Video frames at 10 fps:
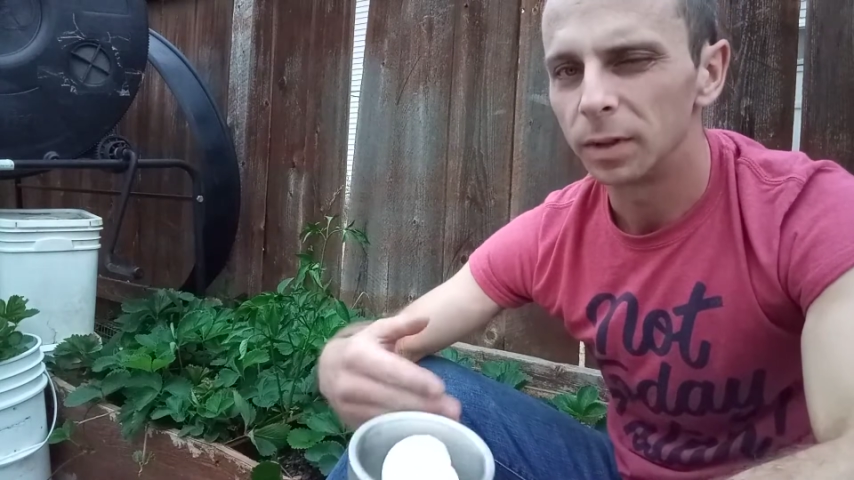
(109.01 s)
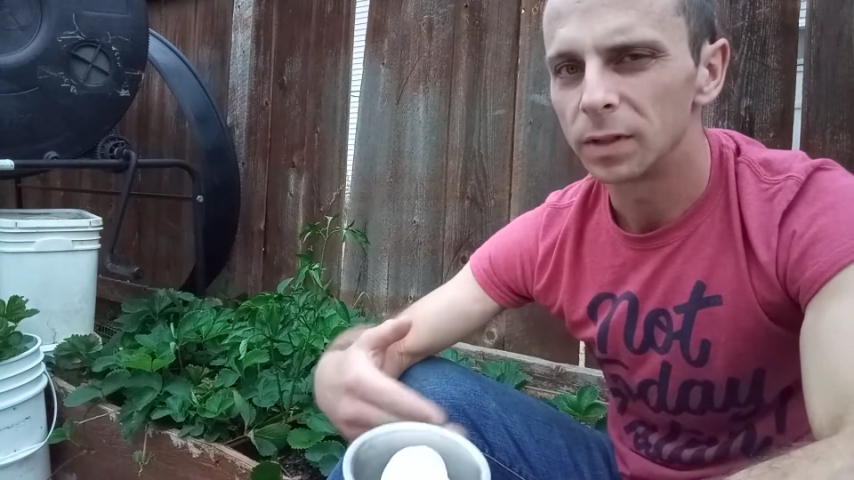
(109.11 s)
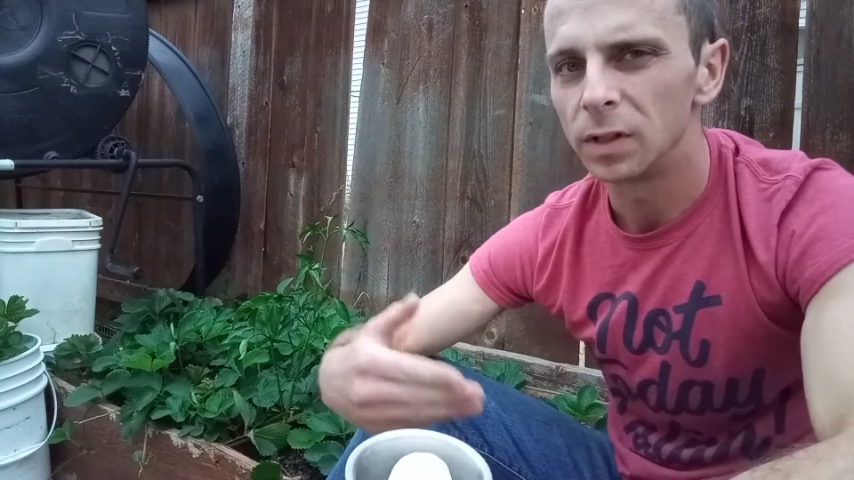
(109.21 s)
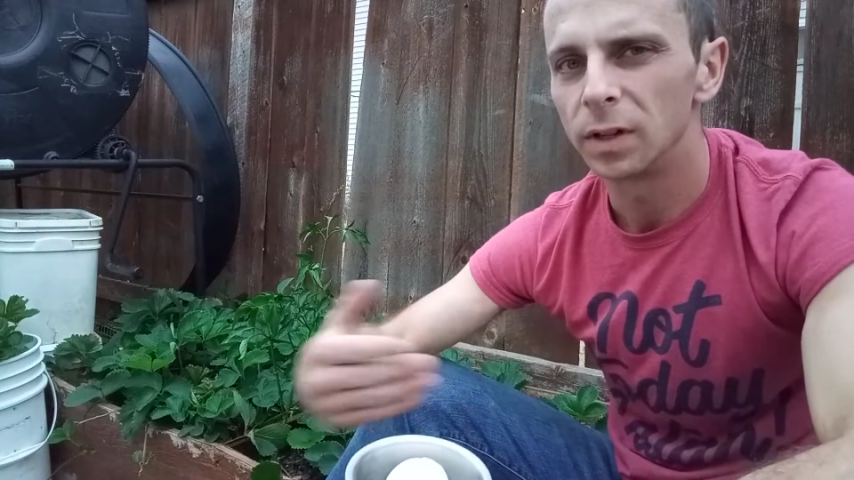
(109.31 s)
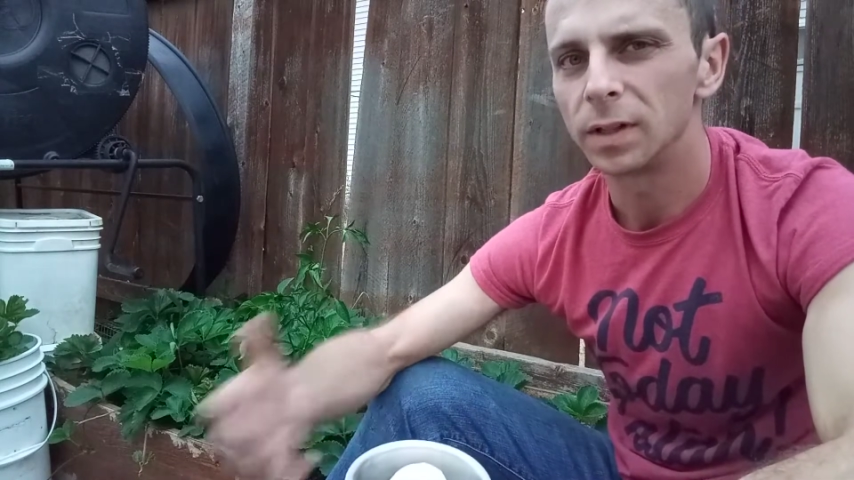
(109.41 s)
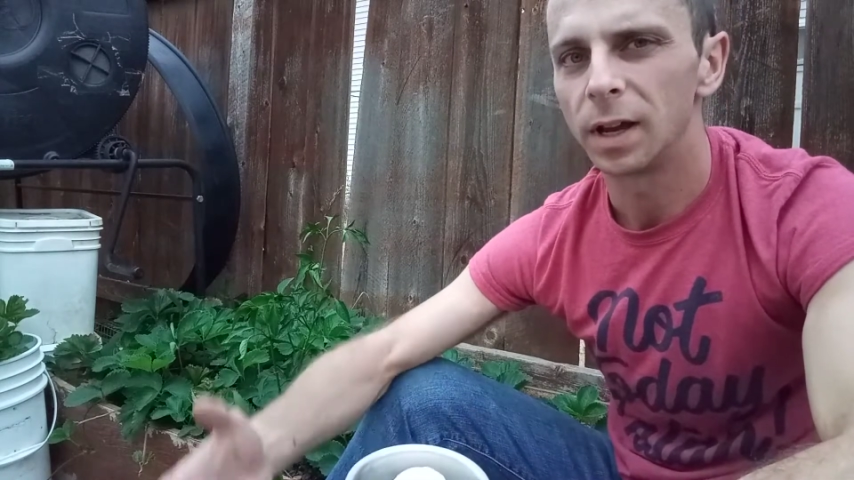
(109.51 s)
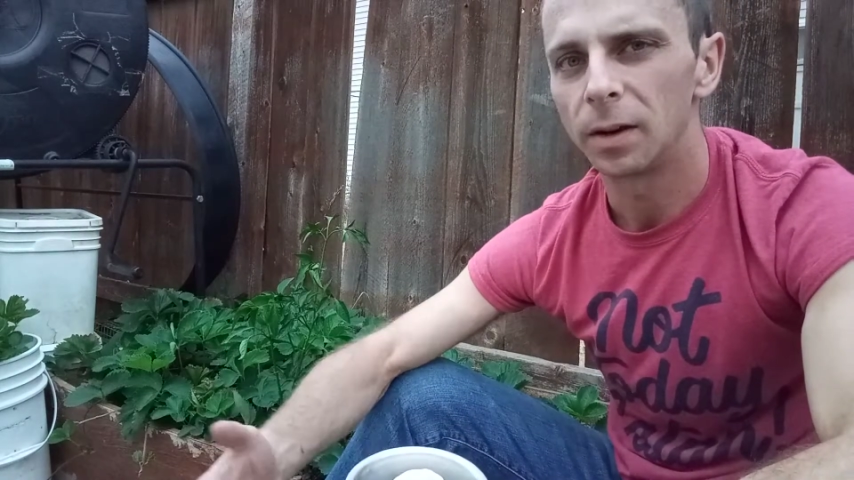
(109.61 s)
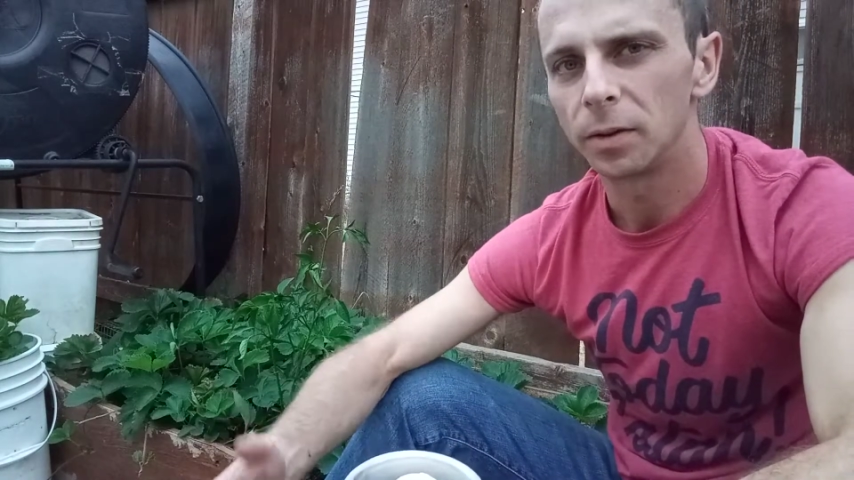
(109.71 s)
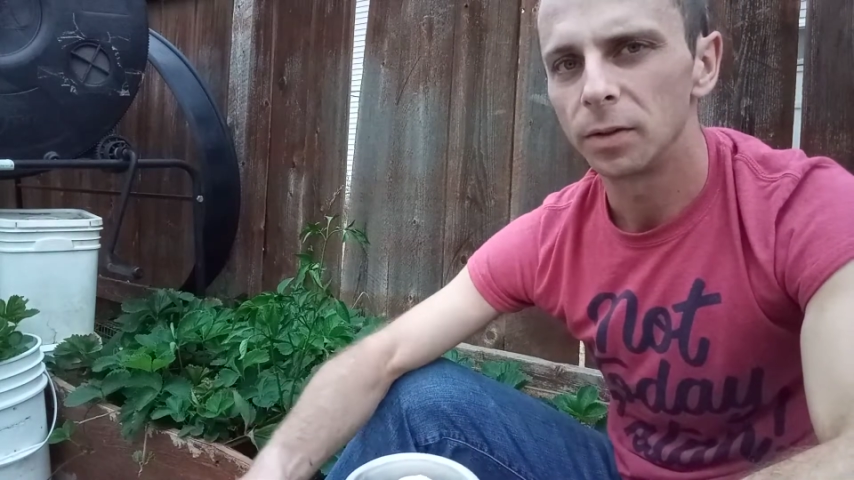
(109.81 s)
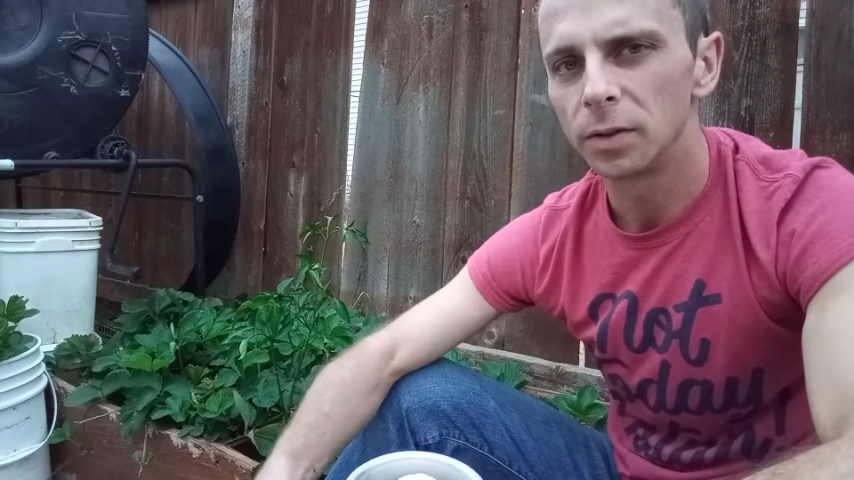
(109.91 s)
the slugs
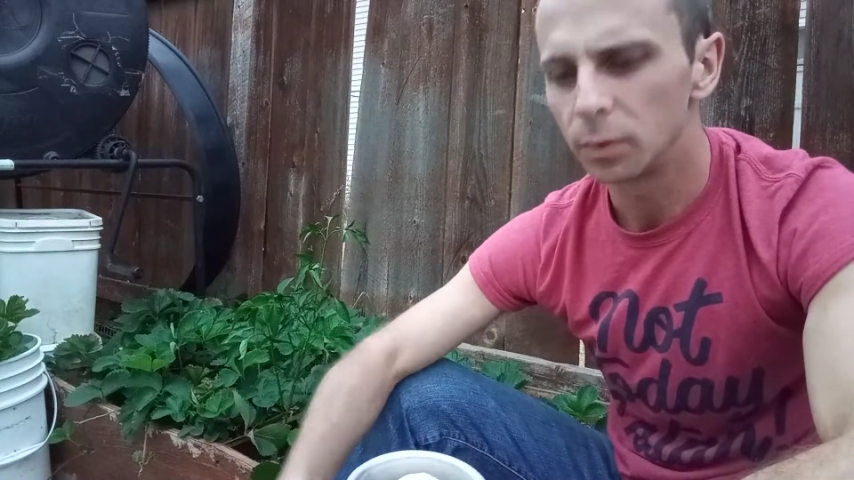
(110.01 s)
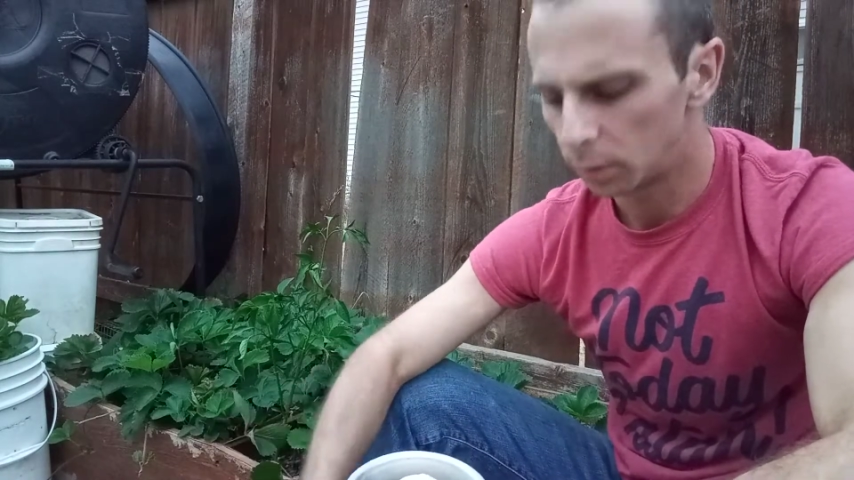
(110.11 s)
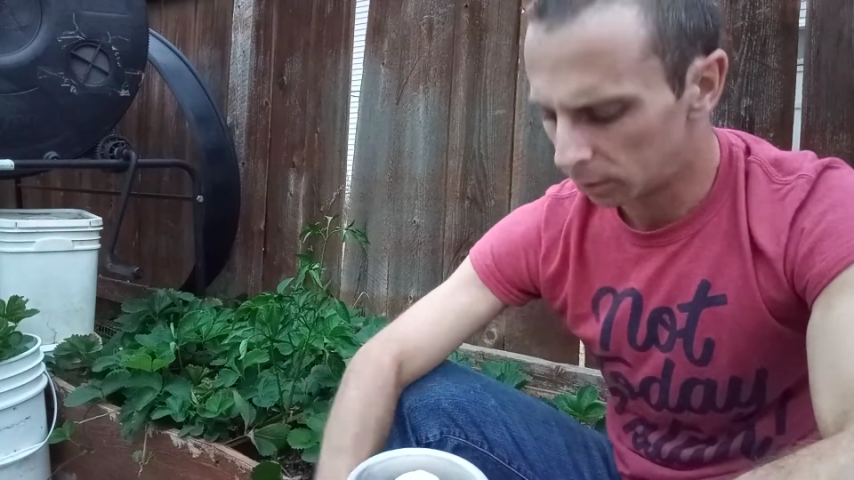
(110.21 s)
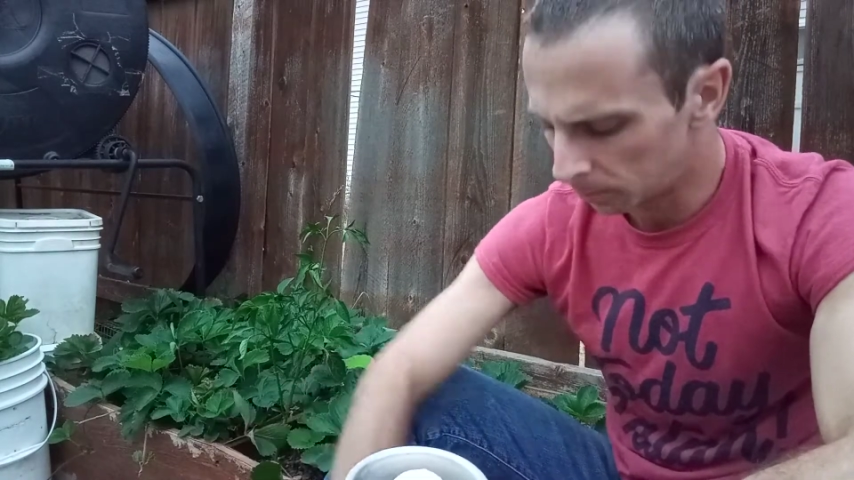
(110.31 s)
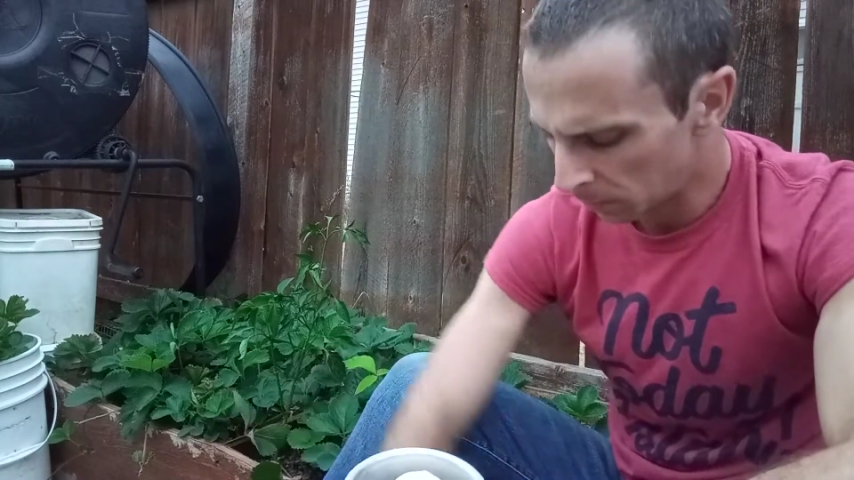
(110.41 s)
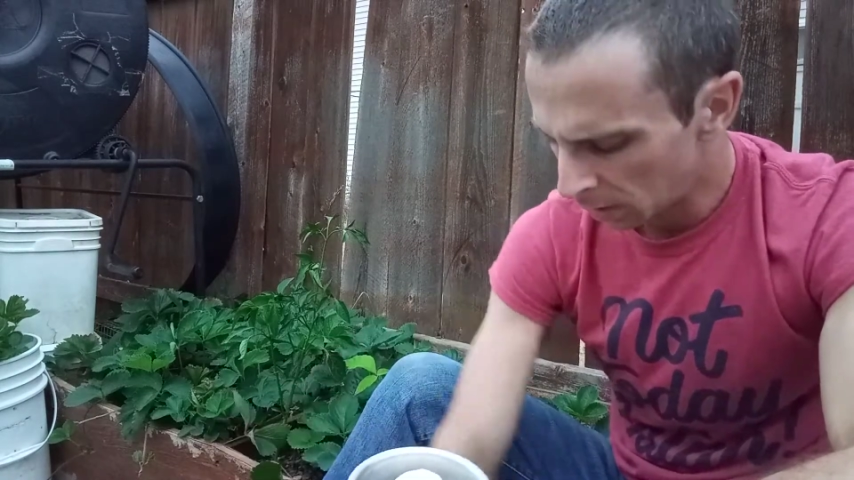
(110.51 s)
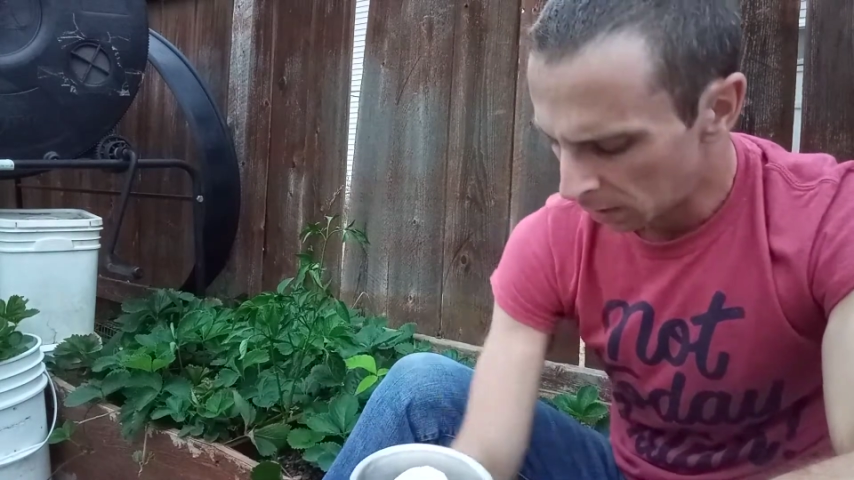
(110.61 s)
out of the soil,